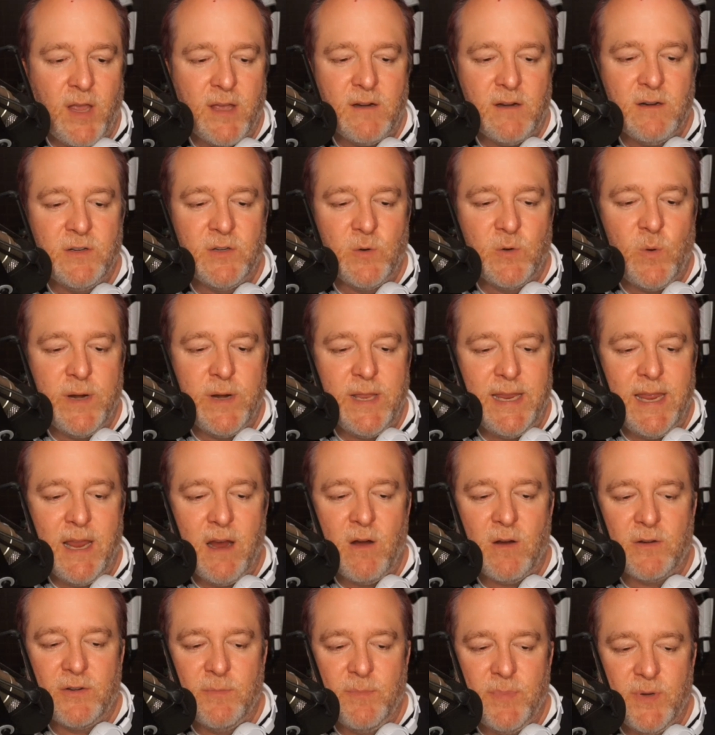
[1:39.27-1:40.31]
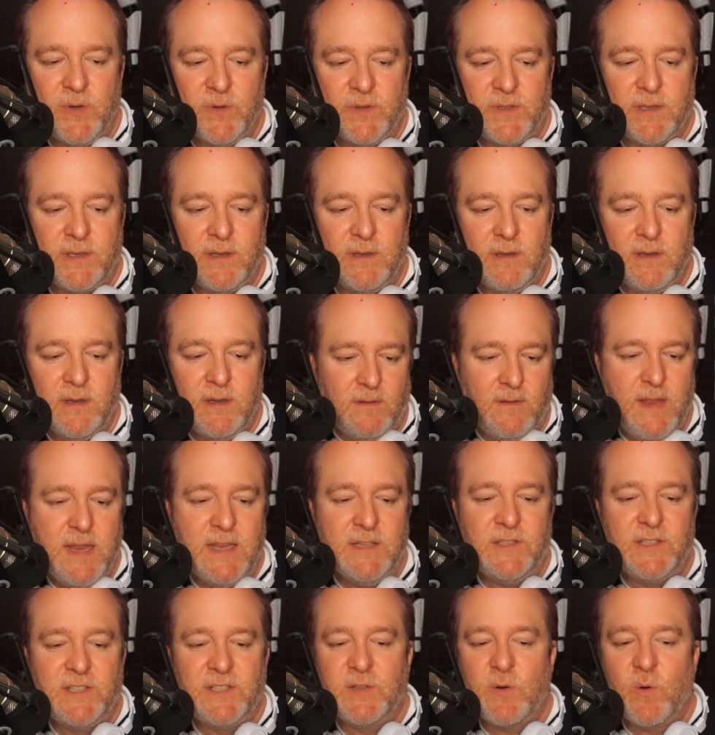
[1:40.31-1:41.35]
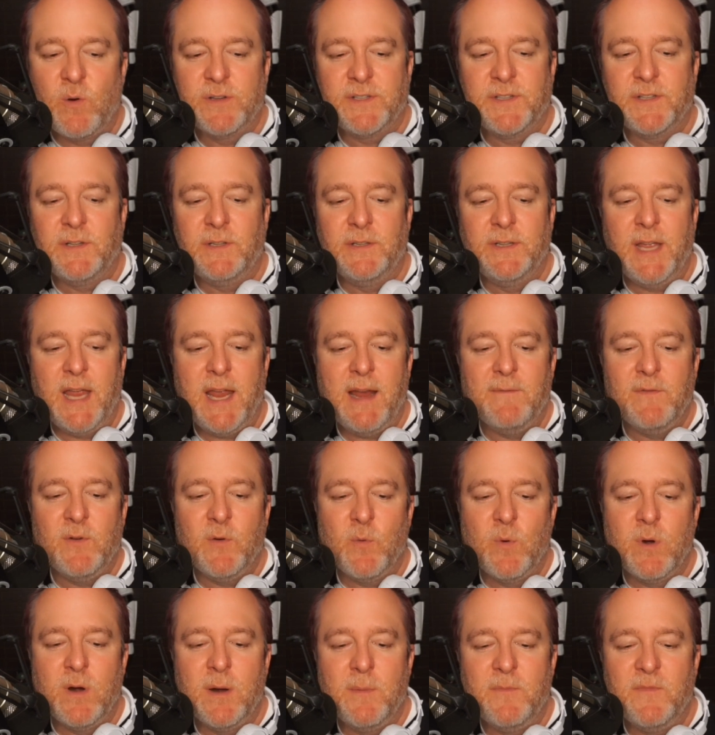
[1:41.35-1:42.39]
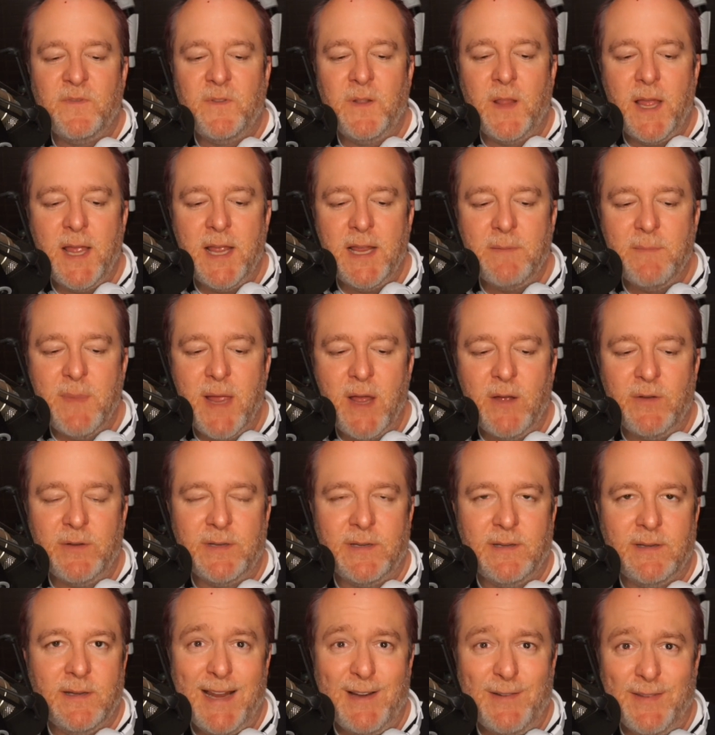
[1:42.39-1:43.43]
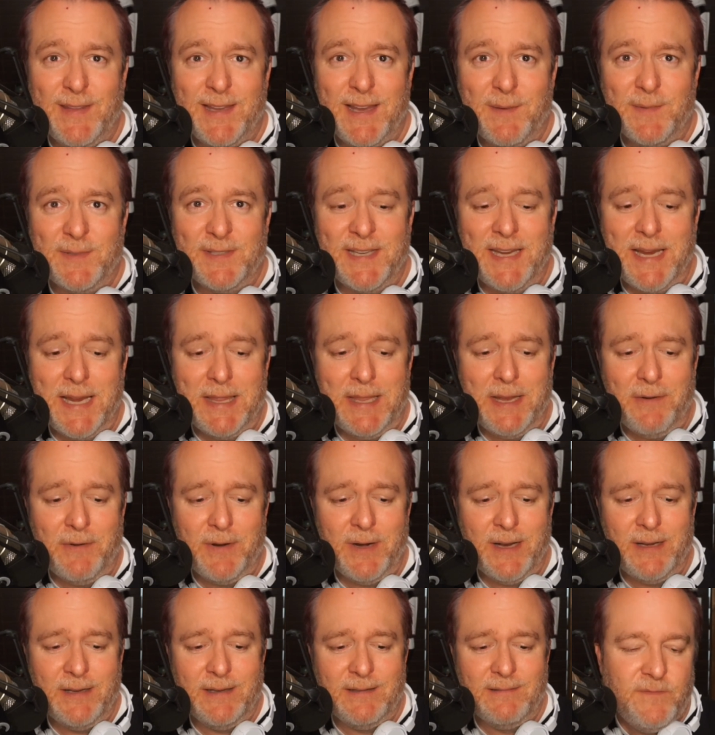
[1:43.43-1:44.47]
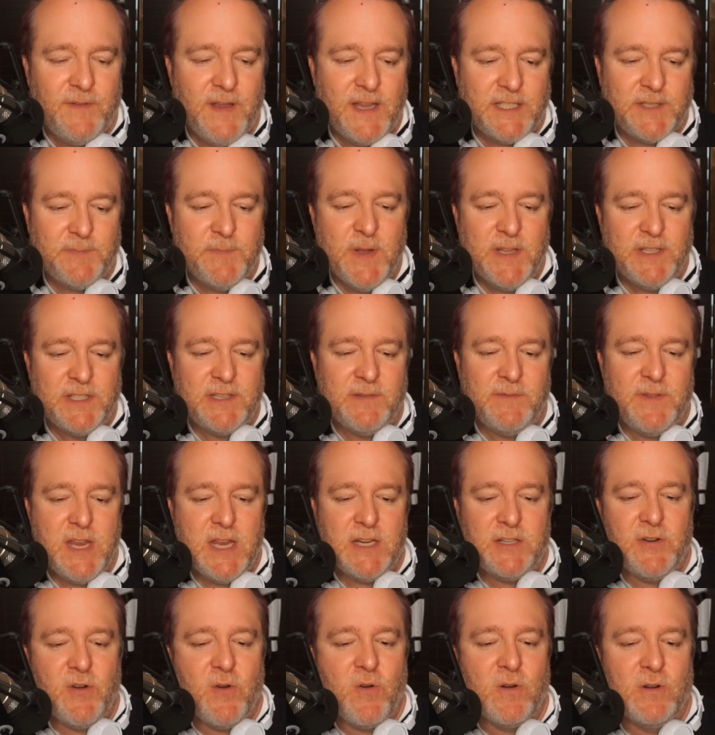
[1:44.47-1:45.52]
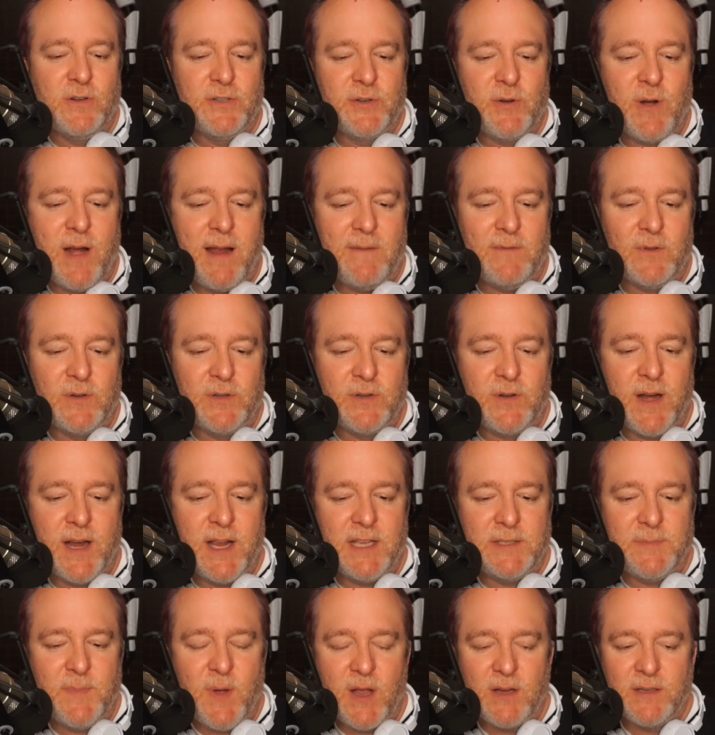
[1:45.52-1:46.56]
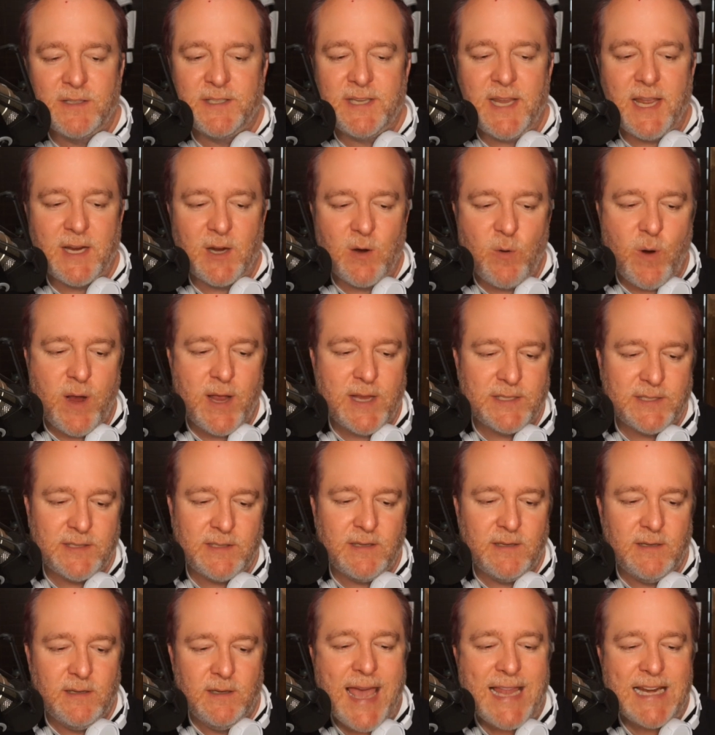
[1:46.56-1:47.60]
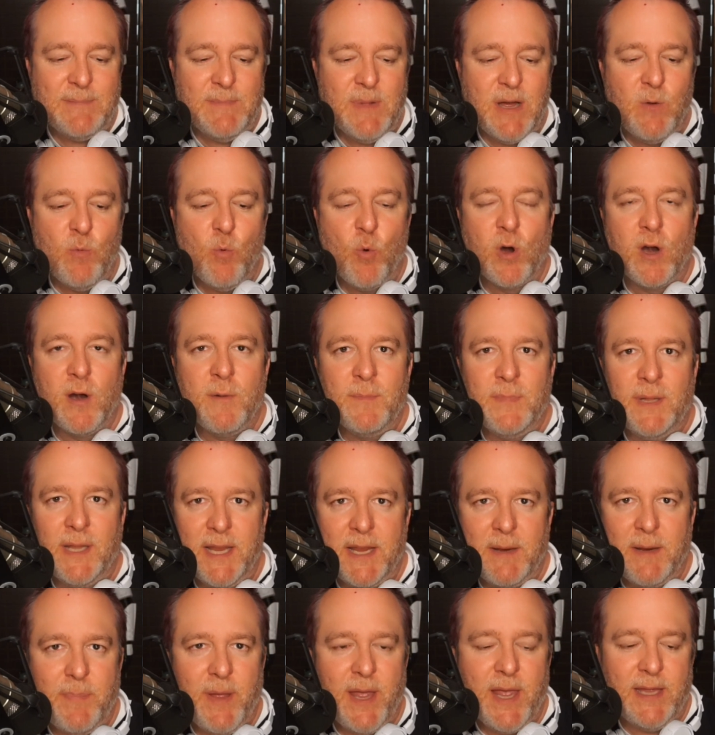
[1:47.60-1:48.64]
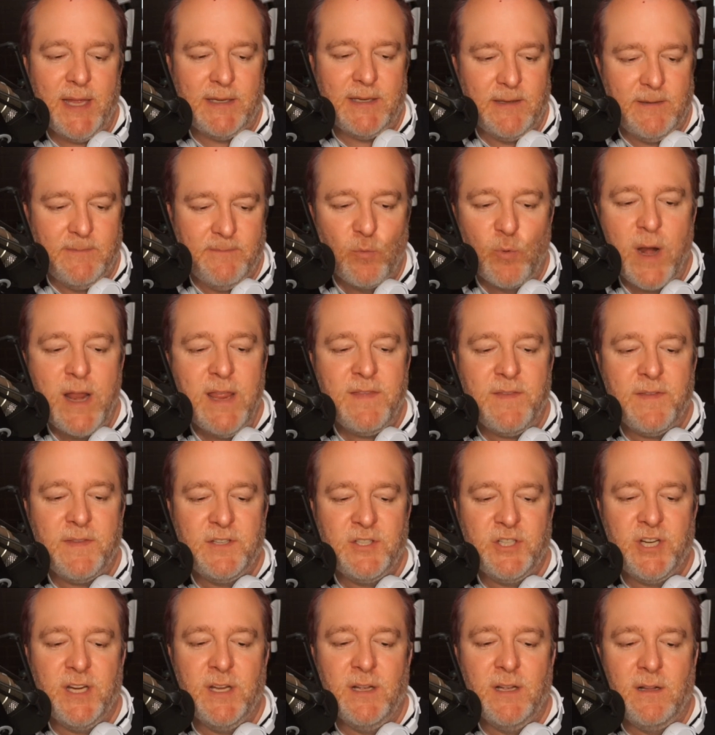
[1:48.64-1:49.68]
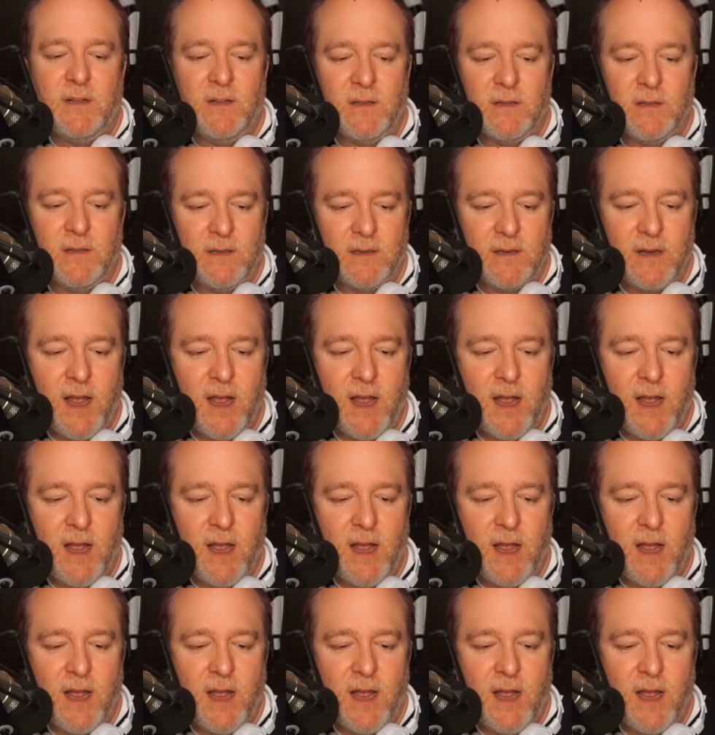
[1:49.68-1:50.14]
120 character boost. The Ensorcelled Everworm Flying Mount. I don't think I'm saying that right. Vestments of the Eternal Traveler Transmog Set quest. Anima Wormling Pet. Wraith Chill.